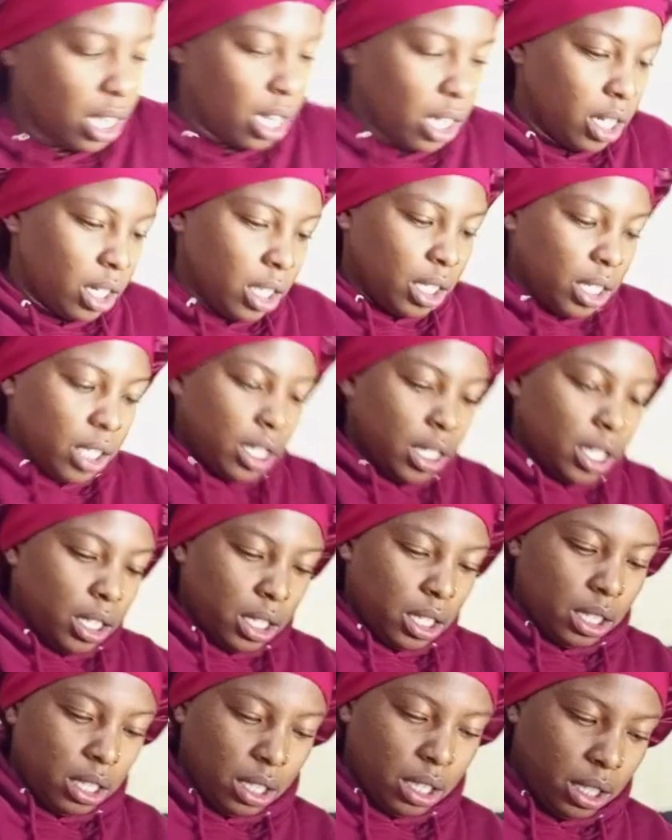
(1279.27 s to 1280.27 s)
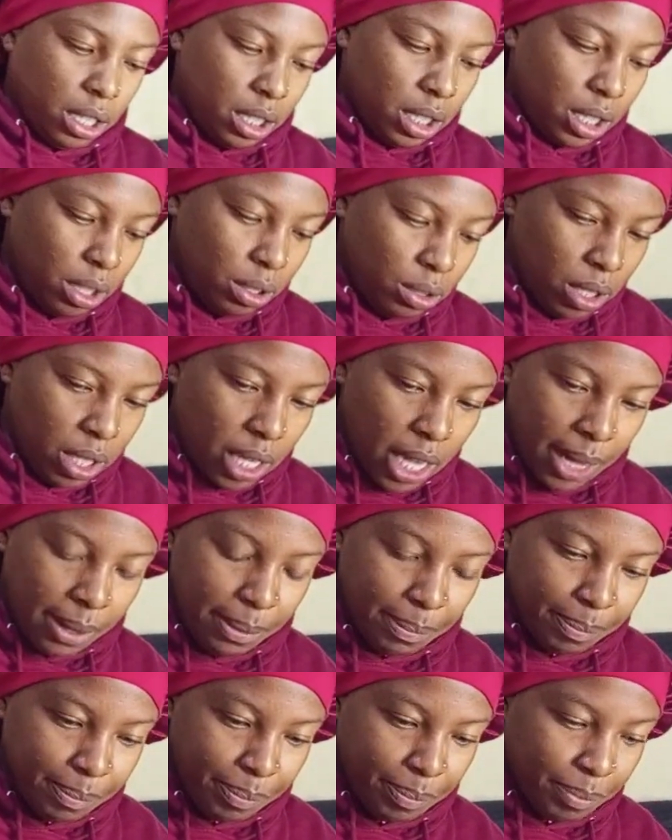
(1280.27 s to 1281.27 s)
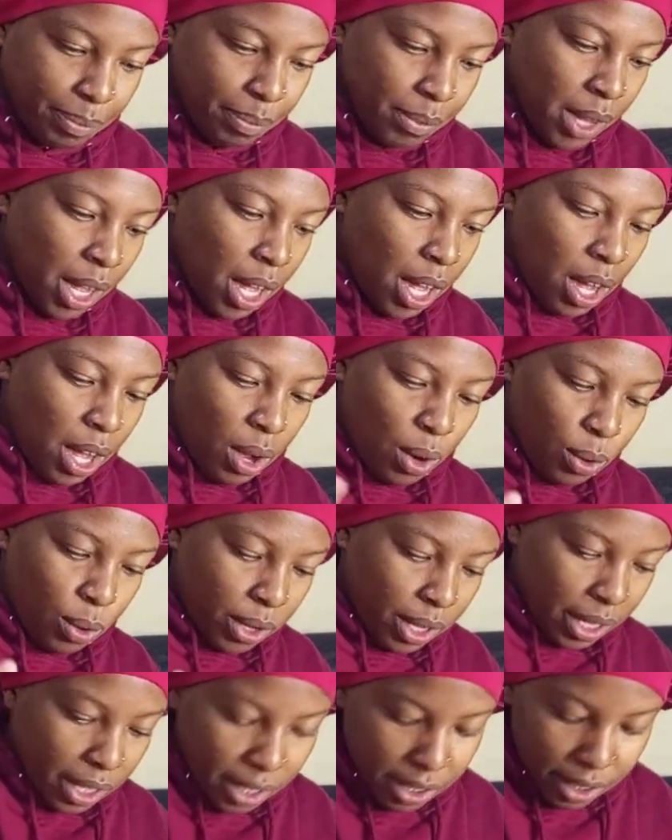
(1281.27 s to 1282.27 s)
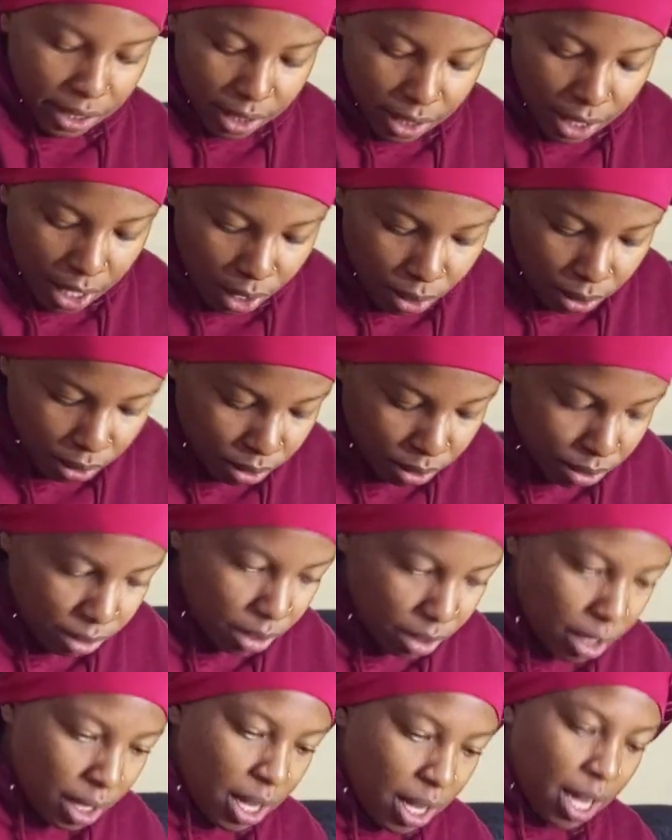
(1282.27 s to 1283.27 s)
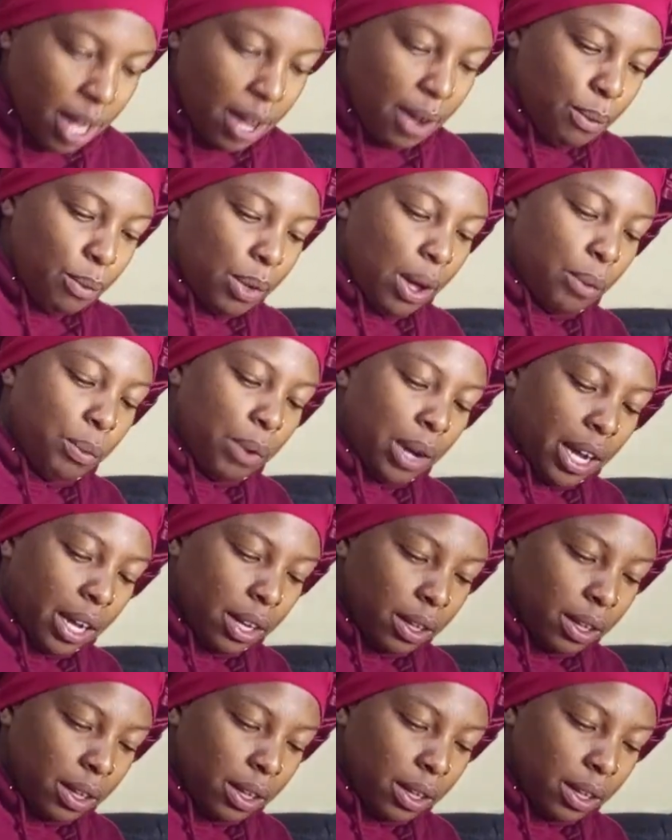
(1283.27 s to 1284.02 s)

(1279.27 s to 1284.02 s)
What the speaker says: So, yeah. Okay, now we are.